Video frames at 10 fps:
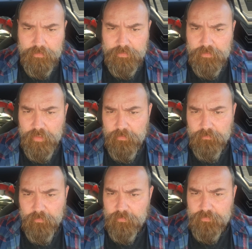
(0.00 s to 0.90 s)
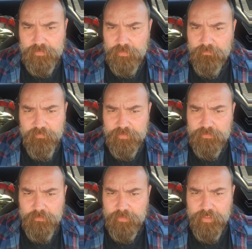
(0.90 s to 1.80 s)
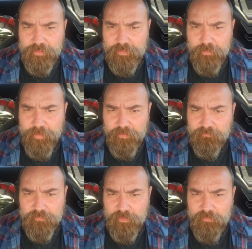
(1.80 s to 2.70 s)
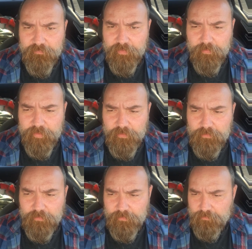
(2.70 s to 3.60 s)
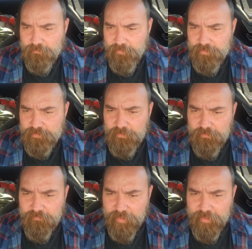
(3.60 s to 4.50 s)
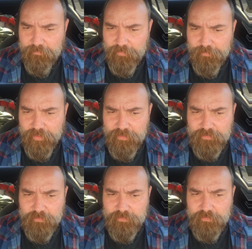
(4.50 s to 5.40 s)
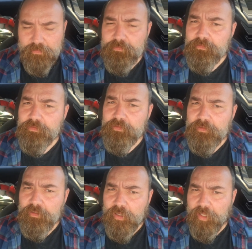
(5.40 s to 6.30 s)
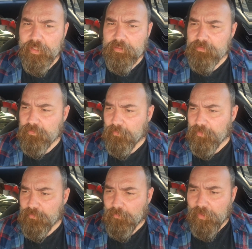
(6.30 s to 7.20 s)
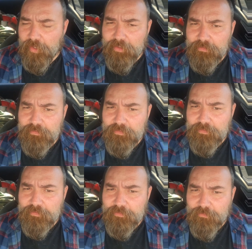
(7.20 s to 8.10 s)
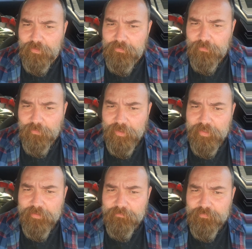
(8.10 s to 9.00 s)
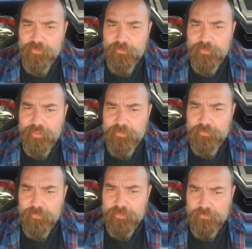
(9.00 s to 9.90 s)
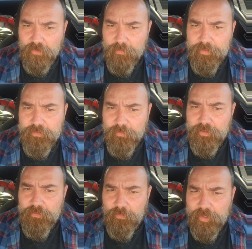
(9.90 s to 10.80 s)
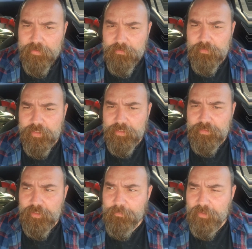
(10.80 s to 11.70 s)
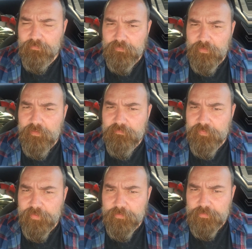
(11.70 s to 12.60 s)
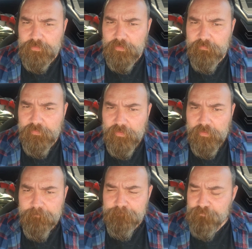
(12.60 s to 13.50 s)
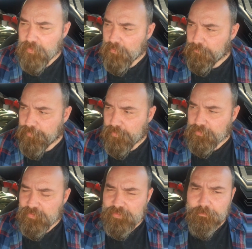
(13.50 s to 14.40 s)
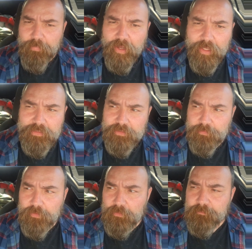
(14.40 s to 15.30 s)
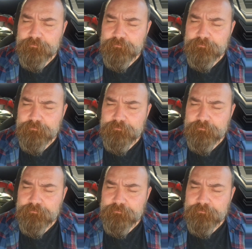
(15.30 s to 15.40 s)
Yeah, some of us don't get the amount of love that we deserve. I'm gonna be honest with you. You want to know why? You want to know why you don't Garmin? You want to know why you don't get the amount of love that you deserve? Because it's impossible.